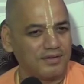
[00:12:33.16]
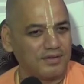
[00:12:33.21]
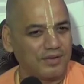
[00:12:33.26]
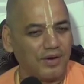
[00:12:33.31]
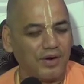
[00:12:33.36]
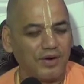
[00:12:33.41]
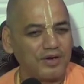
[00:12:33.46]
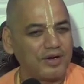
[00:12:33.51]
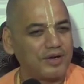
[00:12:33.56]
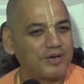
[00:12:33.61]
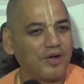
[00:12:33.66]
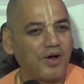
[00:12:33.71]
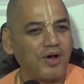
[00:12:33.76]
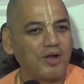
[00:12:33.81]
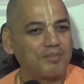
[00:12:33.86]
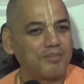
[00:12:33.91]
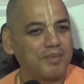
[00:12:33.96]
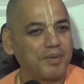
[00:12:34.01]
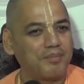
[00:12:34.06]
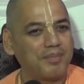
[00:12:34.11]
Not at
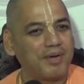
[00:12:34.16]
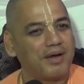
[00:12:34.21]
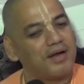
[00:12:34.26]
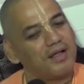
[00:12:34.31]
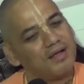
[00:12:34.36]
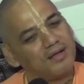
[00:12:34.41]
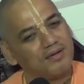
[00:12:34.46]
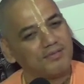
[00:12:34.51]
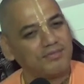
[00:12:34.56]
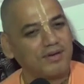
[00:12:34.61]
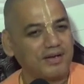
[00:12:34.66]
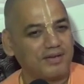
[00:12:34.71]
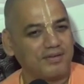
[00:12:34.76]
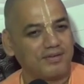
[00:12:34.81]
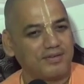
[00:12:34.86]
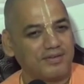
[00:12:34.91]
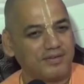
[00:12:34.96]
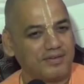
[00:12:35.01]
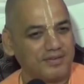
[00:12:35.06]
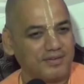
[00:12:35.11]
all prepared, huh? Fight.
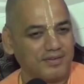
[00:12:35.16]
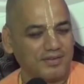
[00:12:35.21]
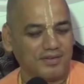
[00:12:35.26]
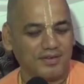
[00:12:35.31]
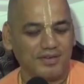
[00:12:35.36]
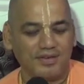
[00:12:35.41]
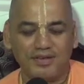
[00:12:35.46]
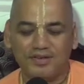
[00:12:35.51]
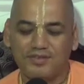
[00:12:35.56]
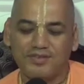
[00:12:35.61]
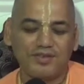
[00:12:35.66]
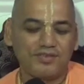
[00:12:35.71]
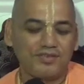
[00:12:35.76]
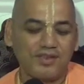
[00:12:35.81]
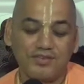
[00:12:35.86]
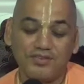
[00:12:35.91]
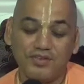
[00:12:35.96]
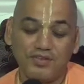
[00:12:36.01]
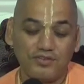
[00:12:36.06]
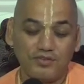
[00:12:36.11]
It's a,
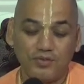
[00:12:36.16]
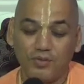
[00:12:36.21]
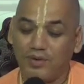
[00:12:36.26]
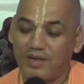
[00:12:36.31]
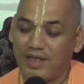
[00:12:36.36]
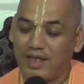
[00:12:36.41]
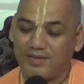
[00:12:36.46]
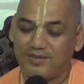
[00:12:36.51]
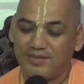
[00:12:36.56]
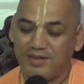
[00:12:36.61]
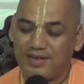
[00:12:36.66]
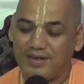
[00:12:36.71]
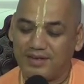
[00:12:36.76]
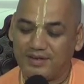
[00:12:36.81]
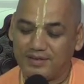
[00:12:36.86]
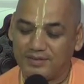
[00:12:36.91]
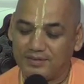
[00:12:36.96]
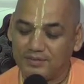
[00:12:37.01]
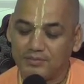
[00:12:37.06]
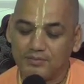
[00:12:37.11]
such a joke, actually,
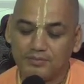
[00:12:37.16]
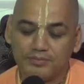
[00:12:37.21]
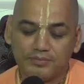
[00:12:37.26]
it is.